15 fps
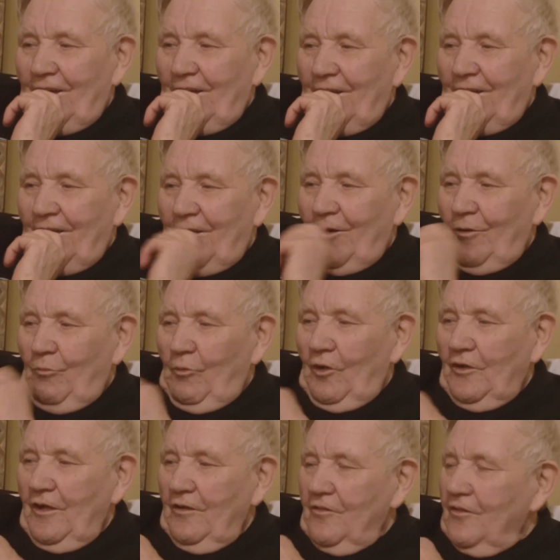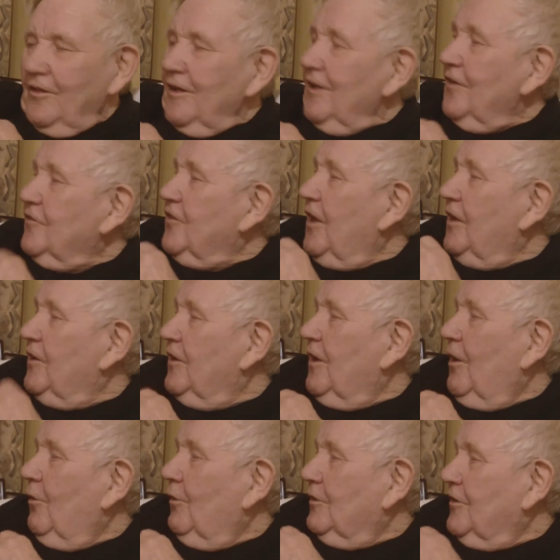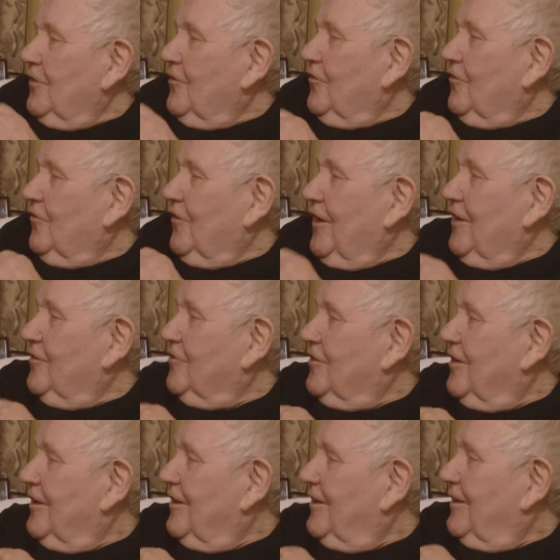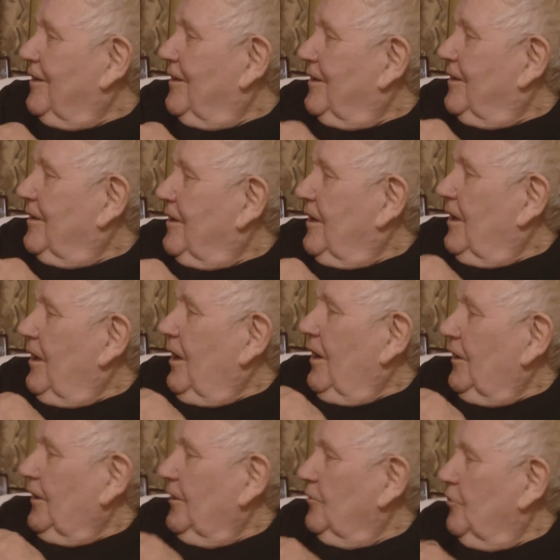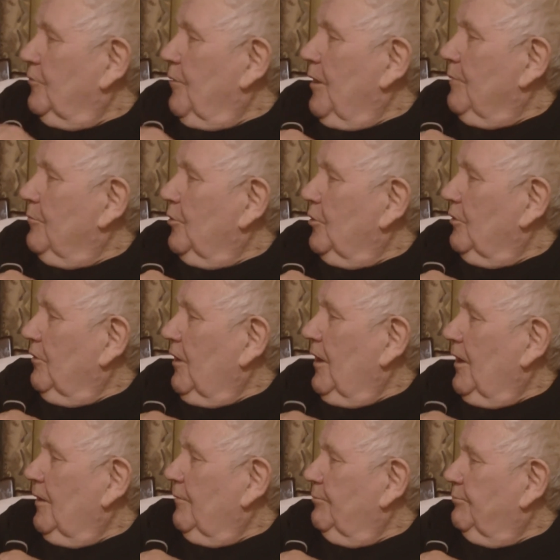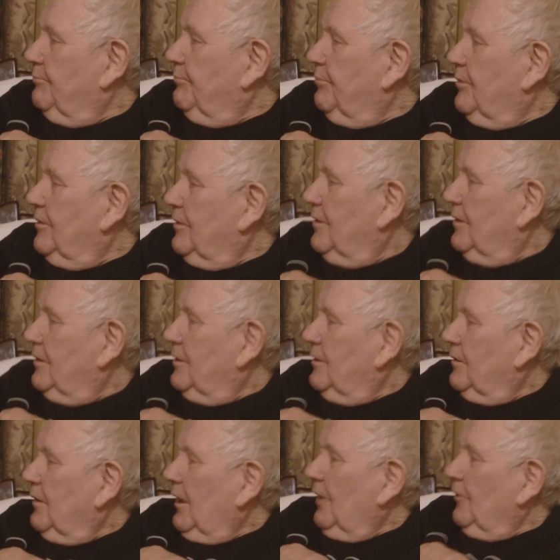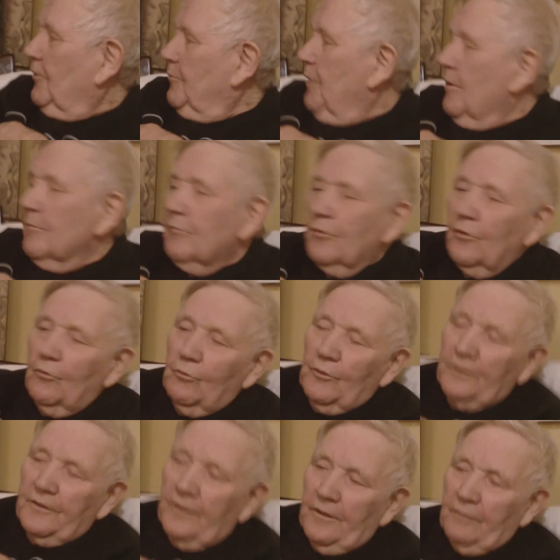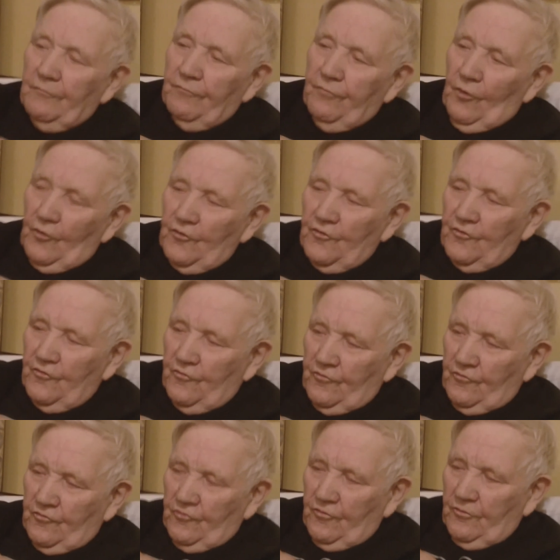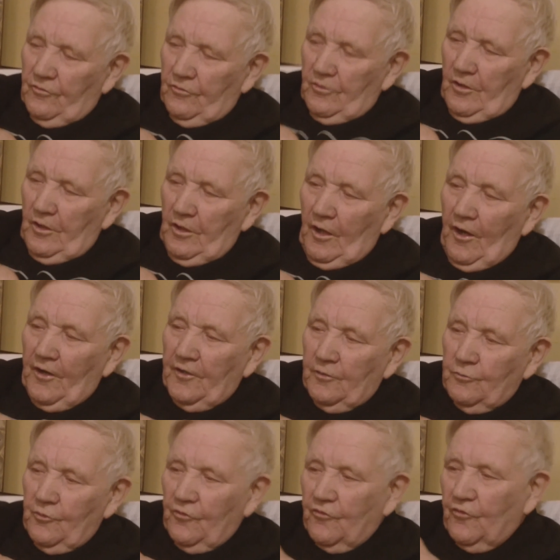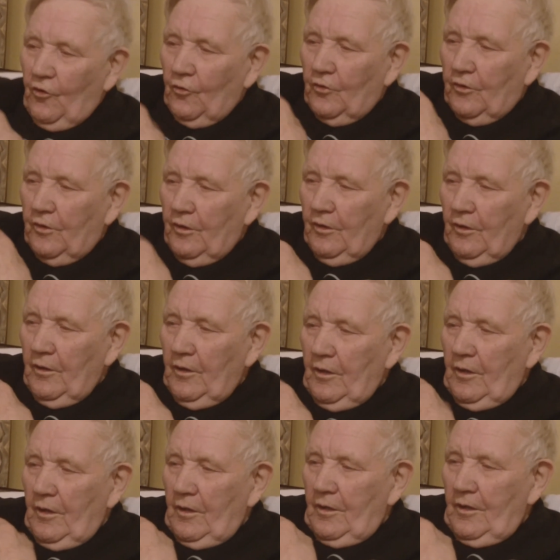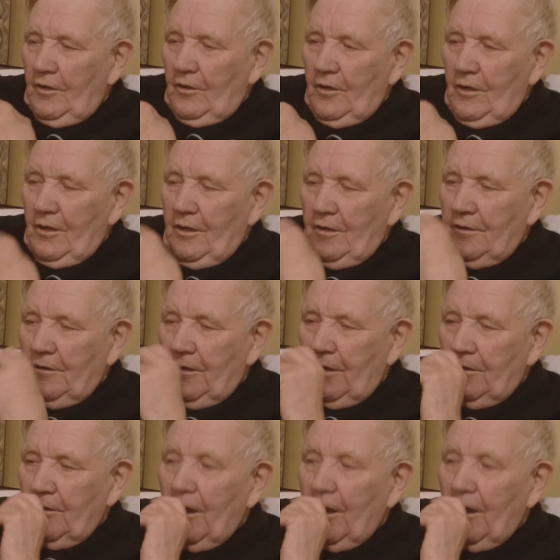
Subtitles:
What else can I tell you now at this stage? I can remember, I remember when the first liner was sunk in